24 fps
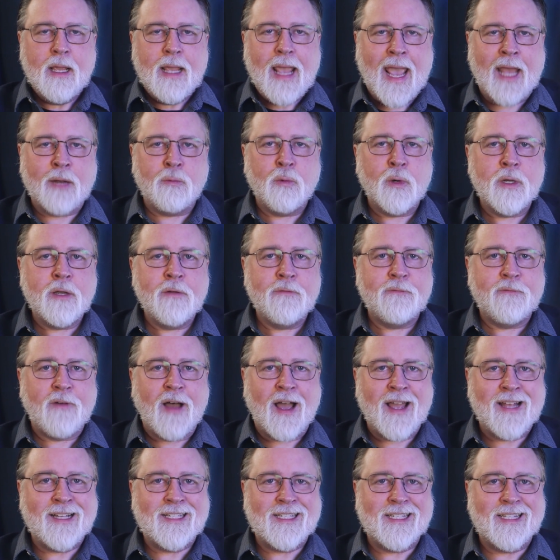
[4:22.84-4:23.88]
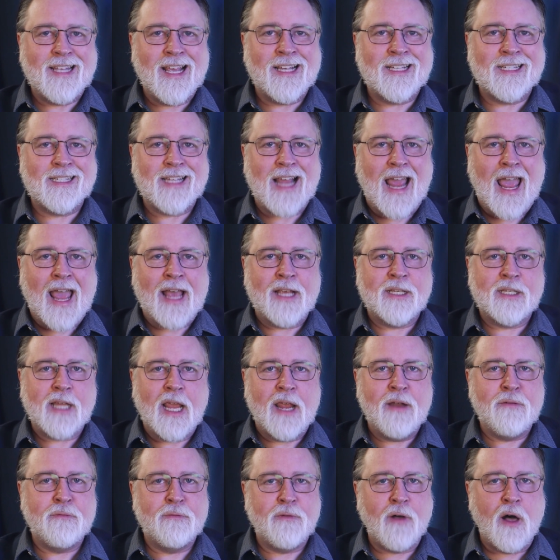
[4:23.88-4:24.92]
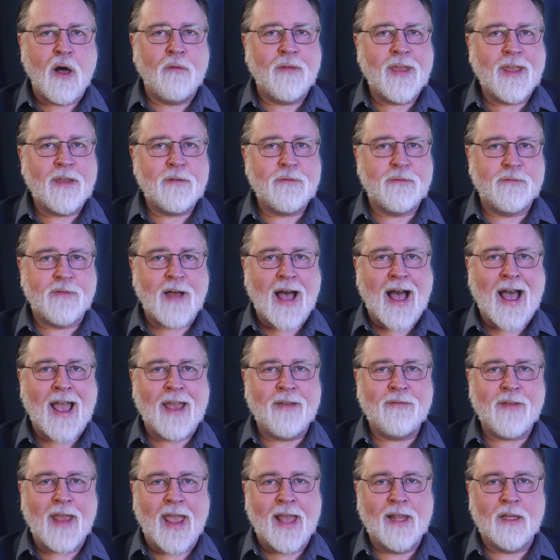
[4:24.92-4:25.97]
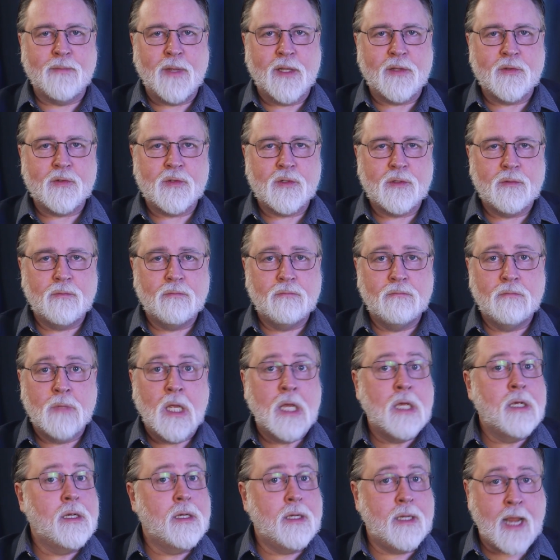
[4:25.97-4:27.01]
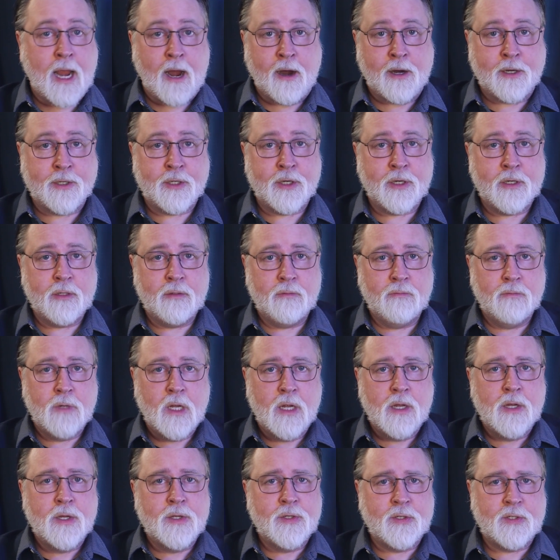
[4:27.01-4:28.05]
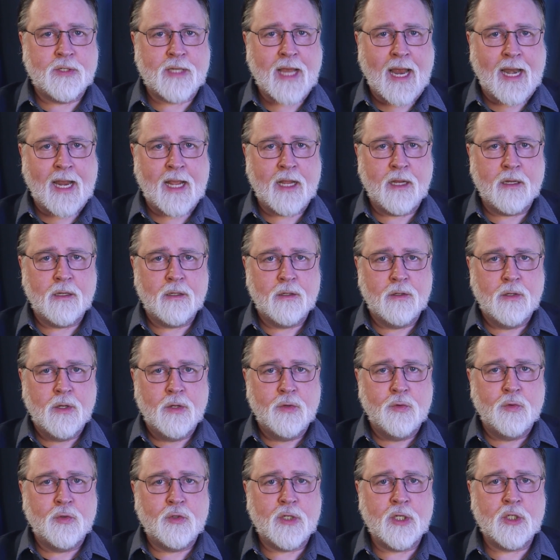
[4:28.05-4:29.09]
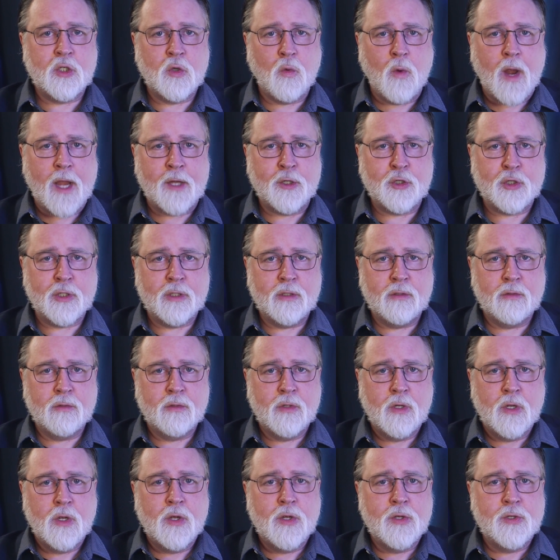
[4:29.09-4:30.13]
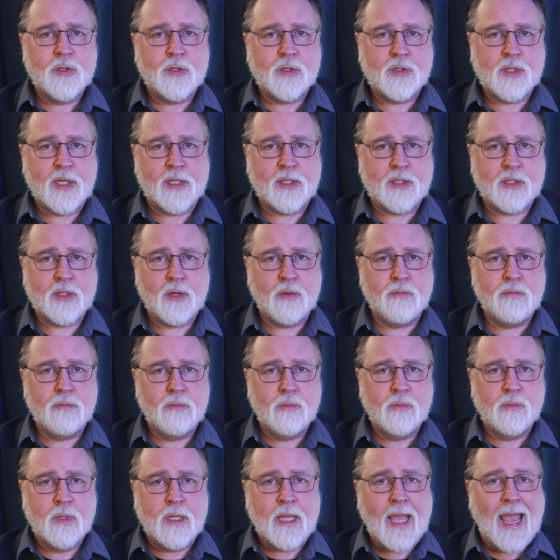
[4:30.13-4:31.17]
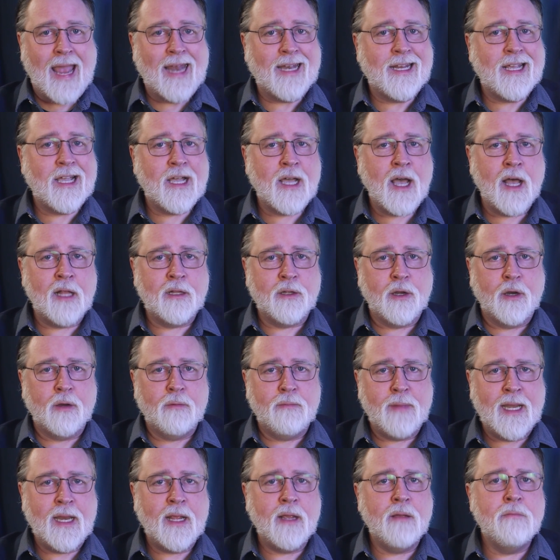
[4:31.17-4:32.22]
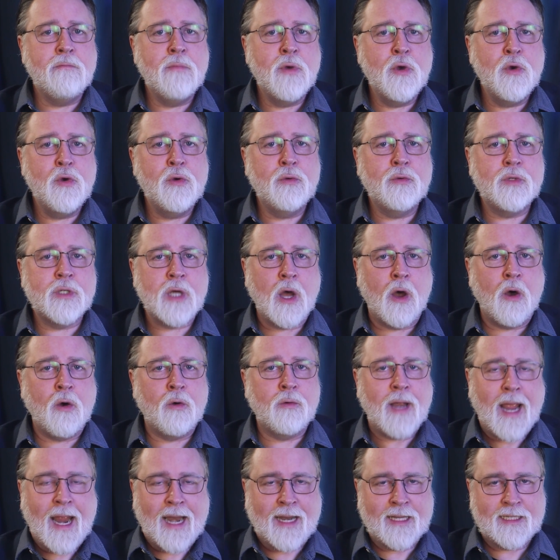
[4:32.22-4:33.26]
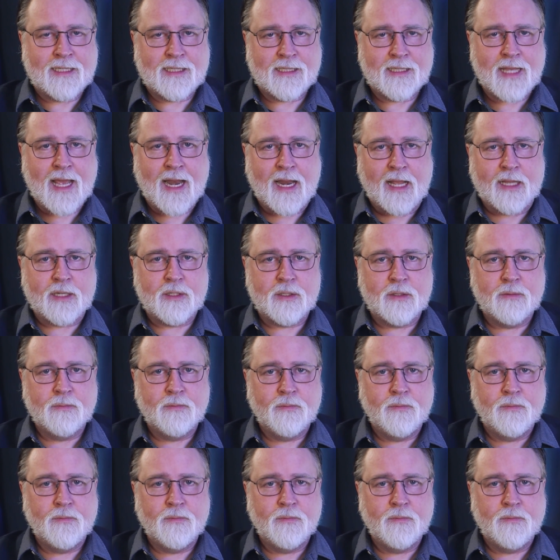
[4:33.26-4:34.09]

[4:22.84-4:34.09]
Edward defines this as involving 5 elements: character, setting, situation, system, and color, meaning mood, tone, and aesthetics.